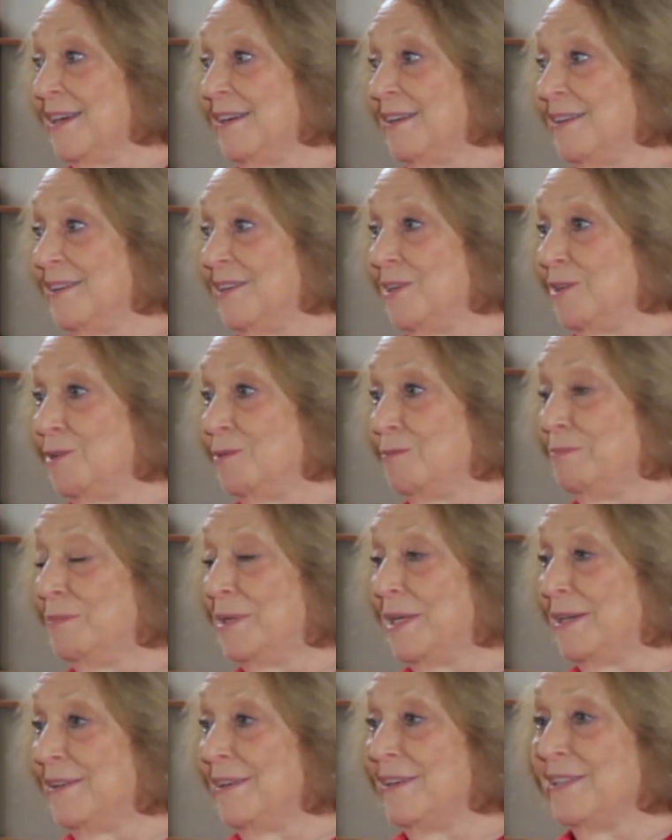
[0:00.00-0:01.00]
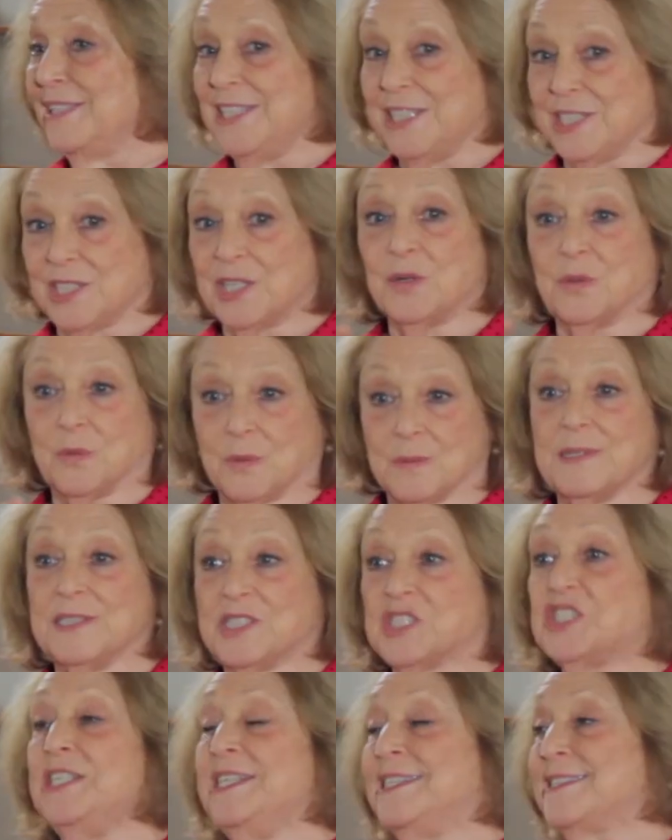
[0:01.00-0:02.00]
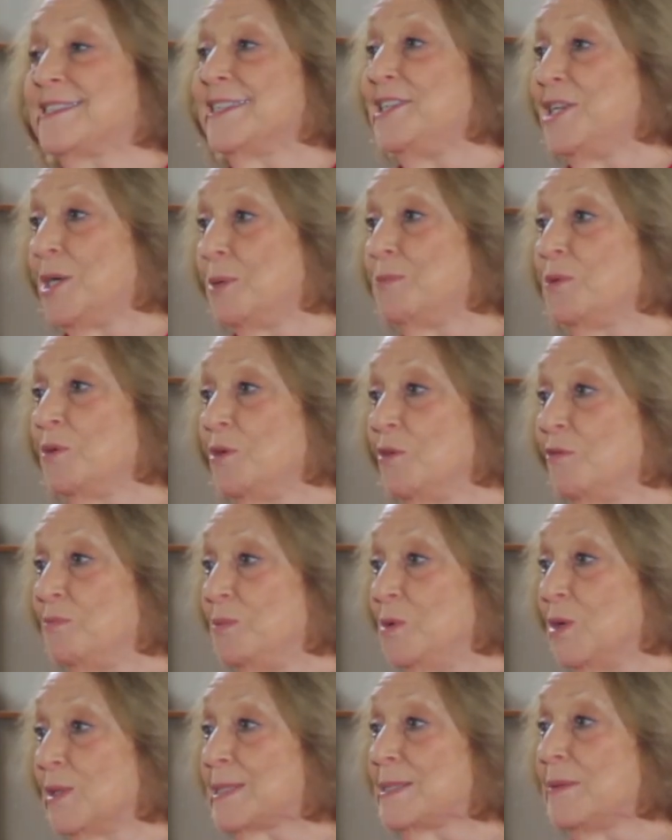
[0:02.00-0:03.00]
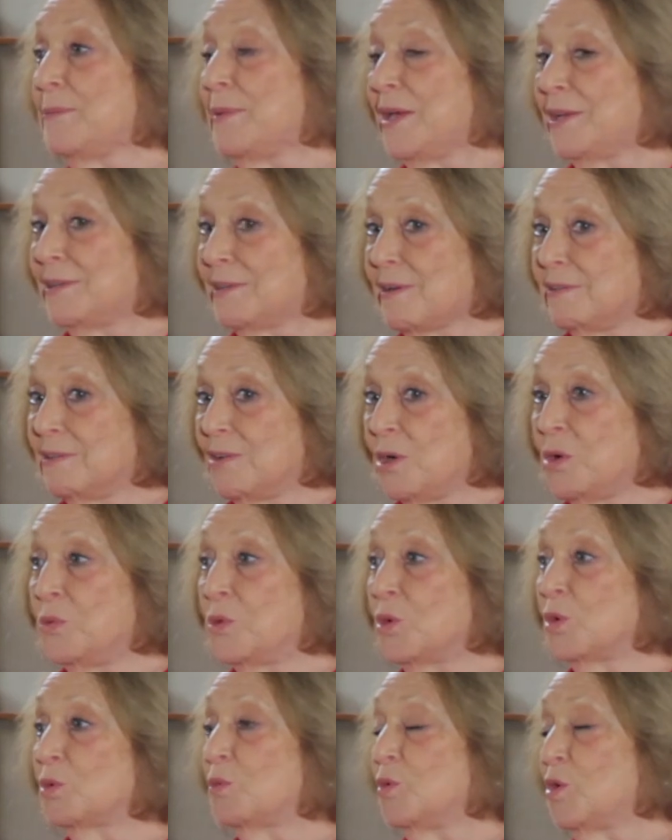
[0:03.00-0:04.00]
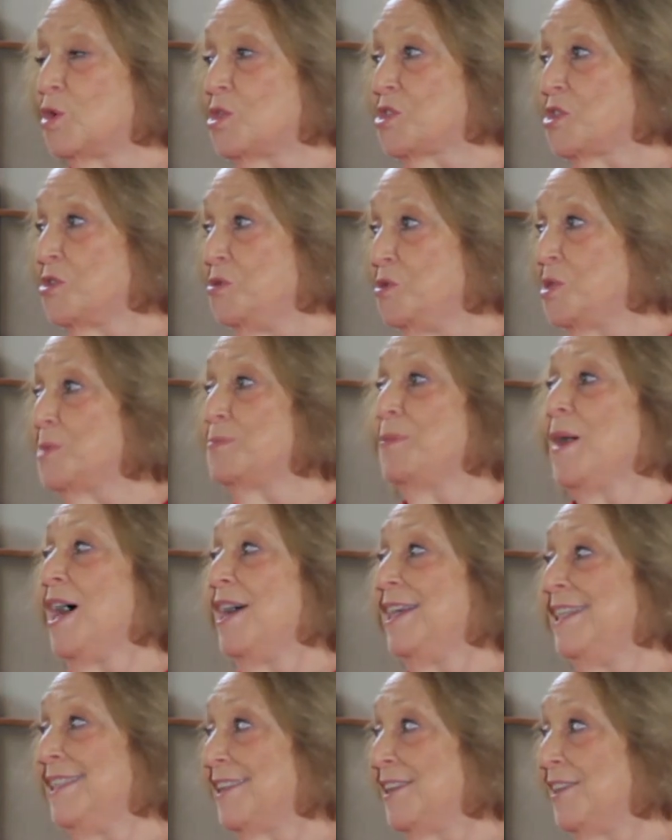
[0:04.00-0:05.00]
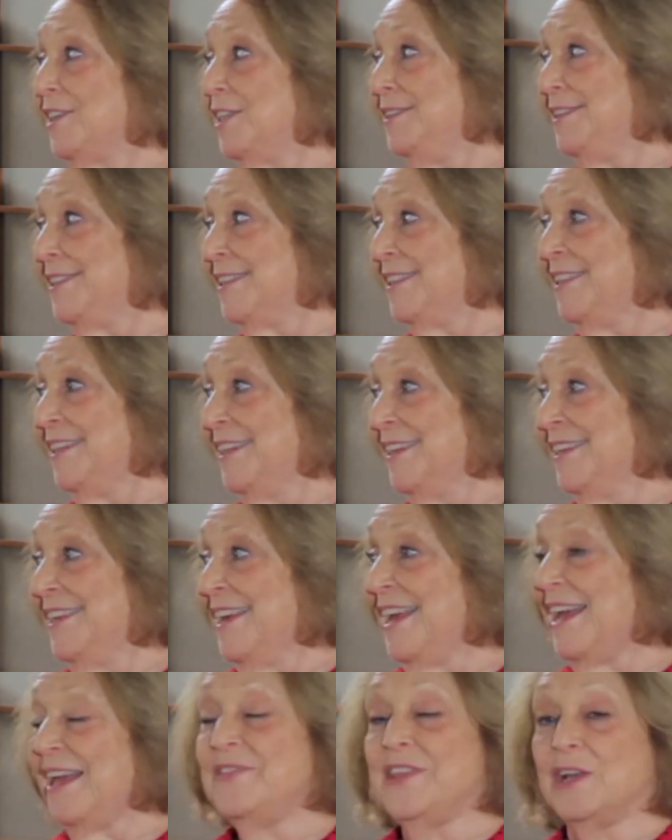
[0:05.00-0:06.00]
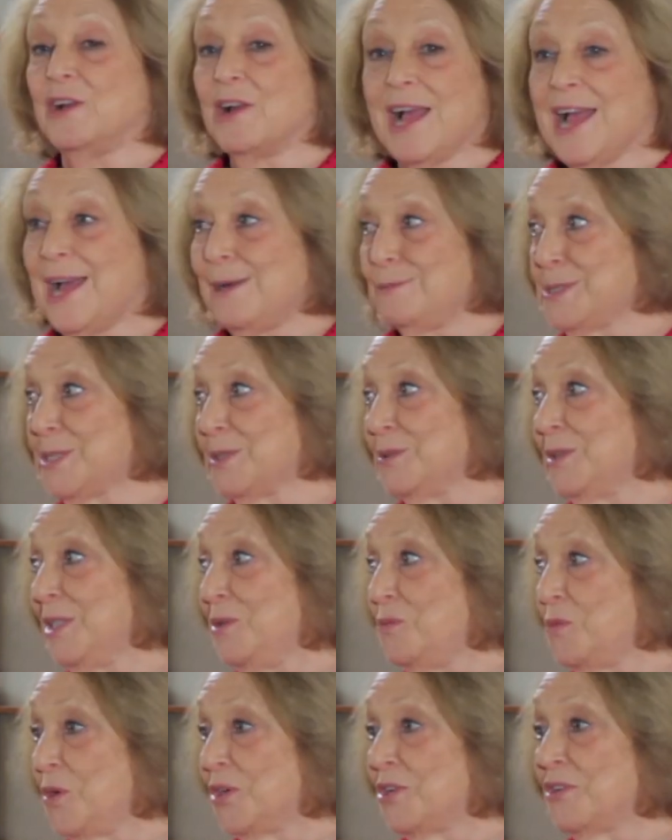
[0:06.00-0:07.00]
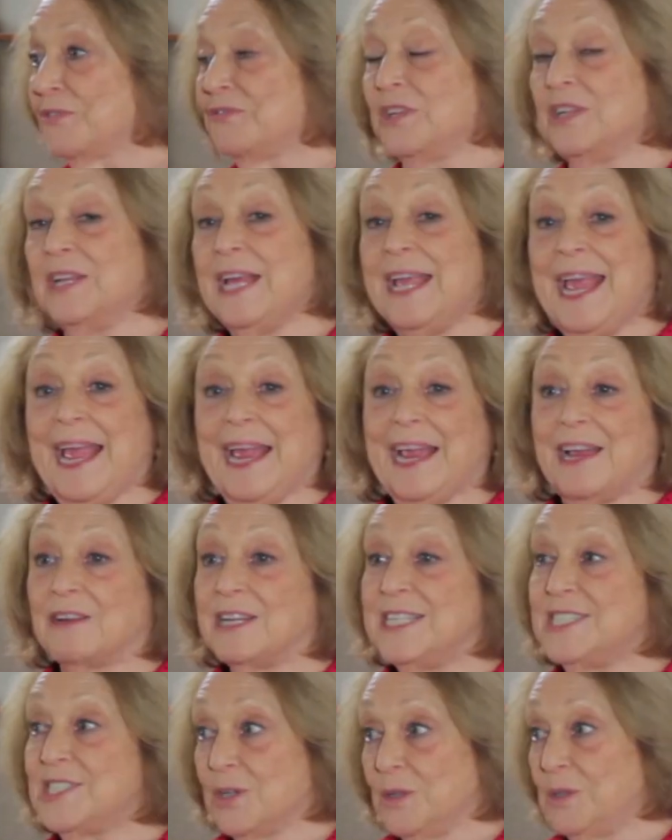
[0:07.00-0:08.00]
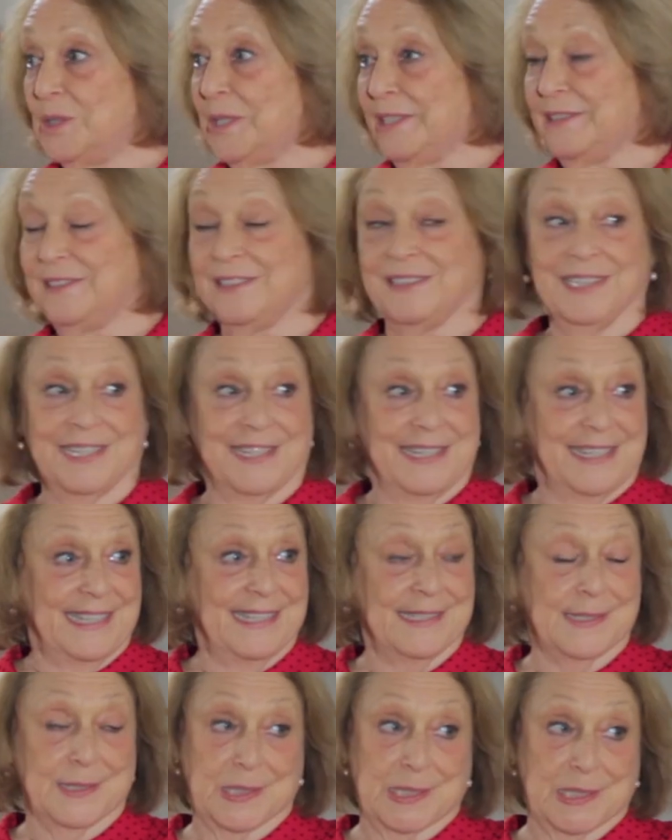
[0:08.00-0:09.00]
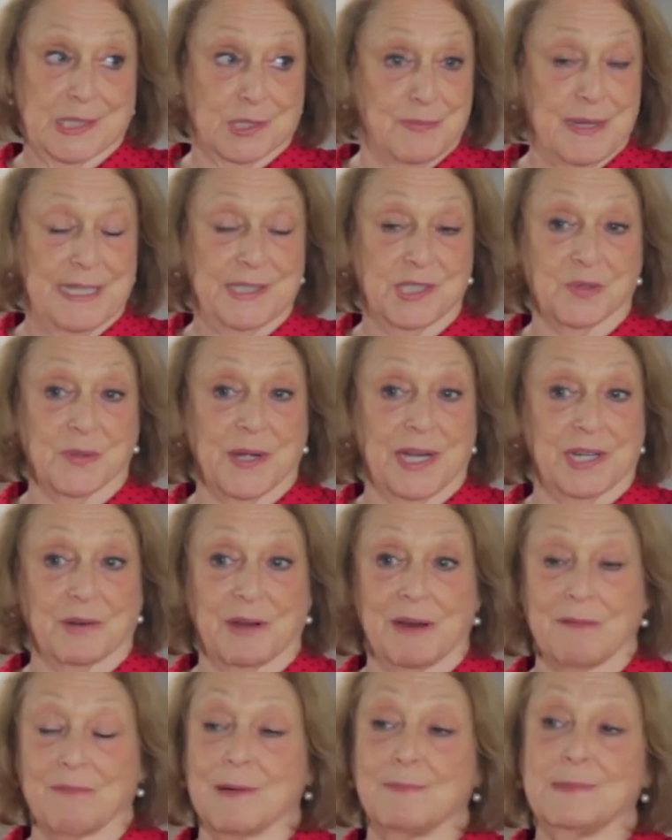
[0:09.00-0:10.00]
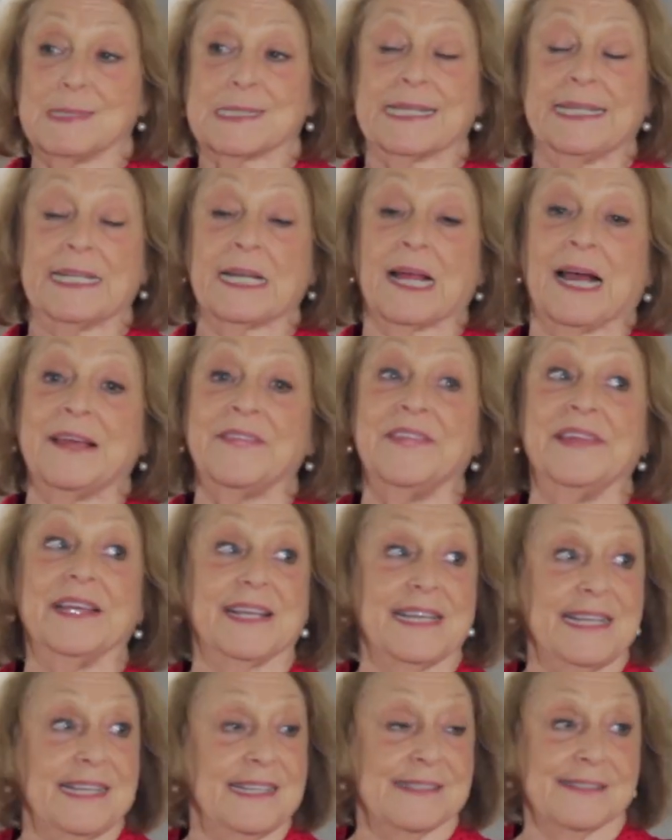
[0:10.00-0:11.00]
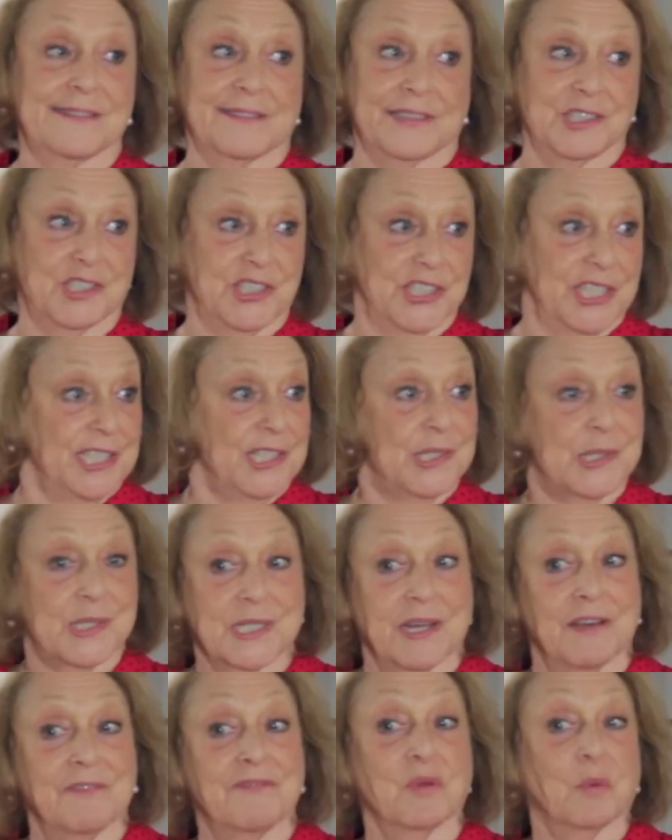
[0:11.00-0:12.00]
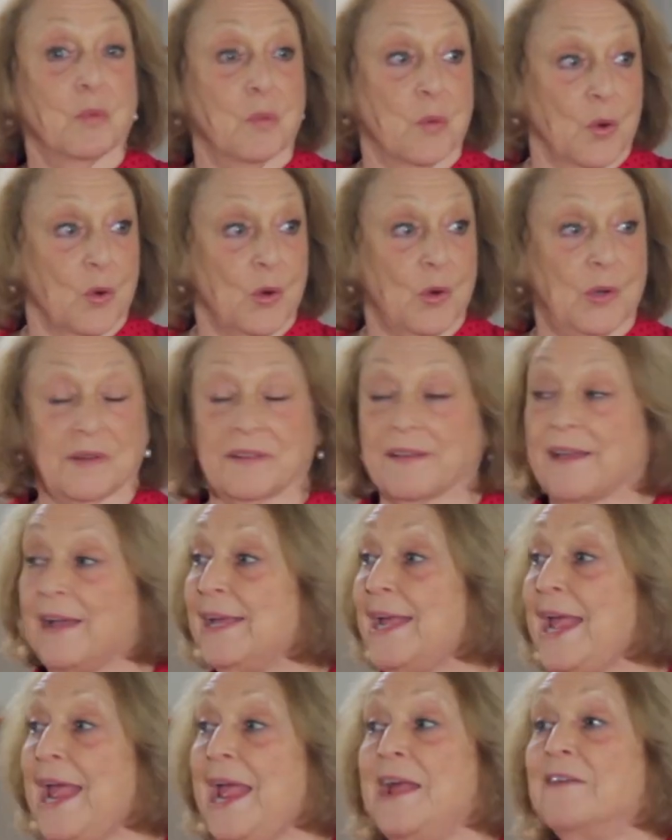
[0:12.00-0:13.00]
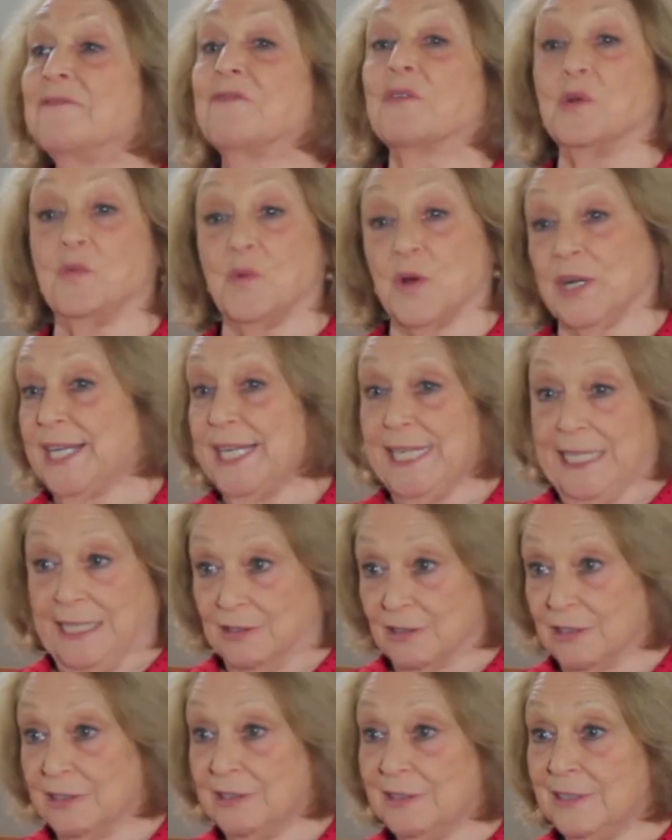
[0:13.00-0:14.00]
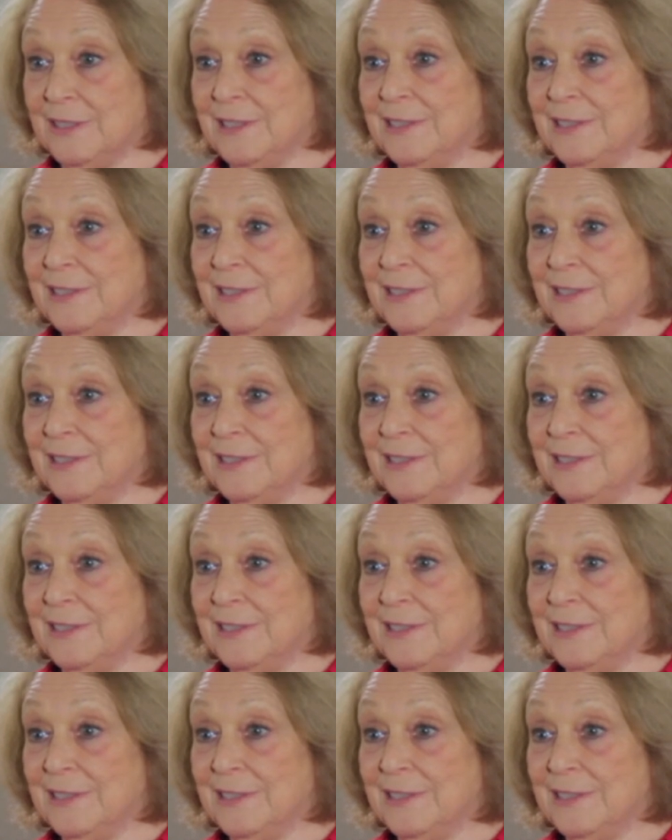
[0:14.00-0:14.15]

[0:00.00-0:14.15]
you know, she has a number of books about a World War II spy in London, and they're absolutely wonderful. Harry Dolan is a suspense writer I represent. I think he is the genius of the world. Everyone here